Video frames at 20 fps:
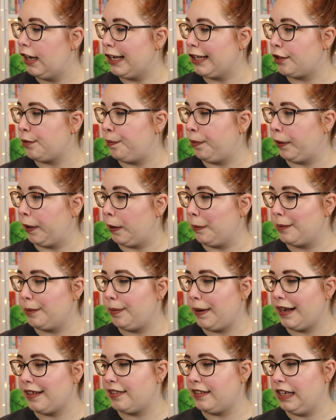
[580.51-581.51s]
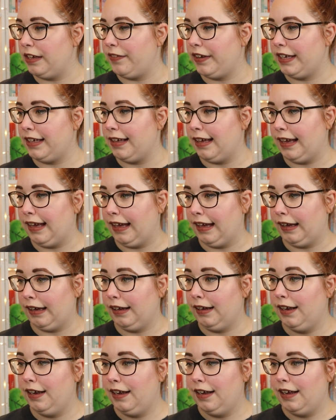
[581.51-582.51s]
It's blurbed by Stephen
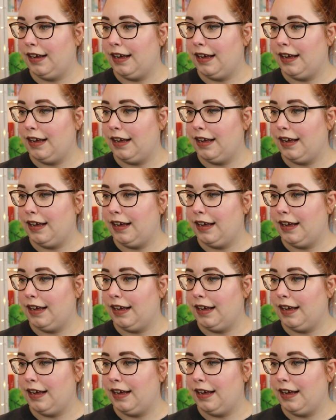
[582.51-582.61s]
King.